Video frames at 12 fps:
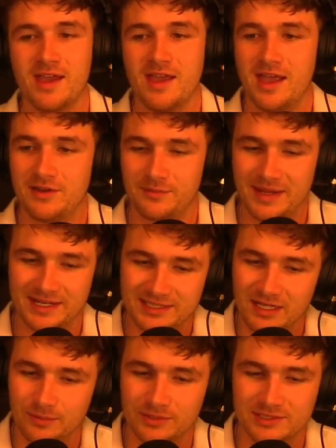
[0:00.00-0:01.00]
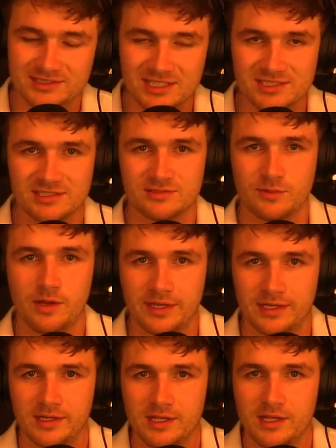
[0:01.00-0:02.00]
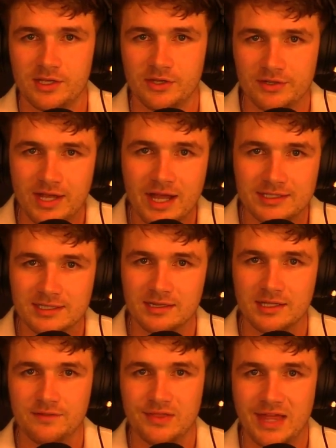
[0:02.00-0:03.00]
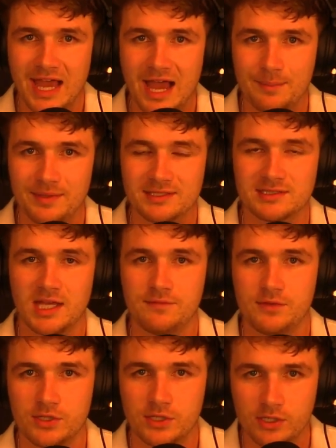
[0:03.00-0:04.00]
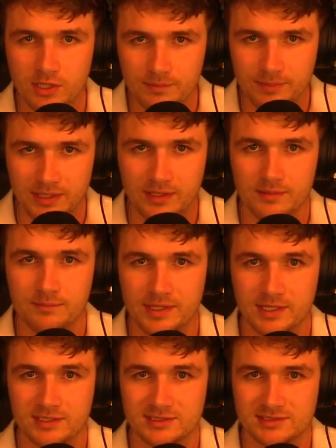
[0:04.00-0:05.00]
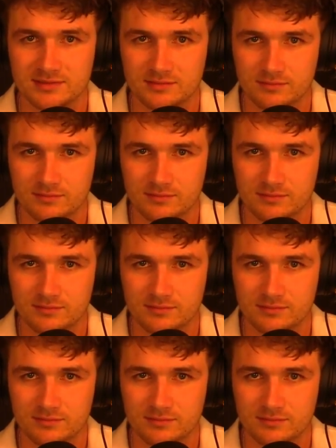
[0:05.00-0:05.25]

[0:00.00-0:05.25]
and you're making terrible decisions, well, then you're not going to live the happiest life you could be, because